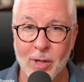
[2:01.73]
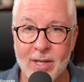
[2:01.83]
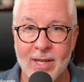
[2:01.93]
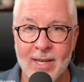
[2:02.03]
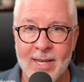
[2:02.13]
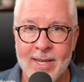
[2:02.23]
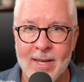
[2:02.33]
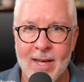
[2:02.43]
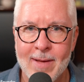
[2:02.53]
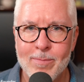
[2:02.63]
book.
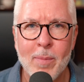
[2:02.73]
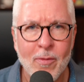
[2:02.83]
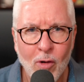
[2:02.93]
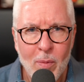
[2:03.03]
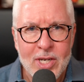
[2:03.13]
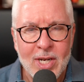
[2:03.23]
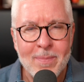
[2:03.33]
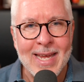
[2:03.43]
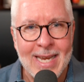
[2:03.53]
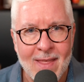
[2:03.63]
But before we
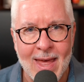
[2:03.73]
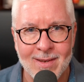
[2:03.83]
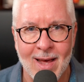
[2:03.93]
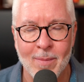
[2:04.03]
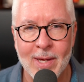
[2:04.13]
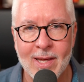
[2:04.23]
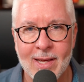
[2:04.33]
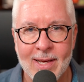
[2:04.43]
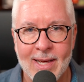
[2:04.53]
jump into that topic,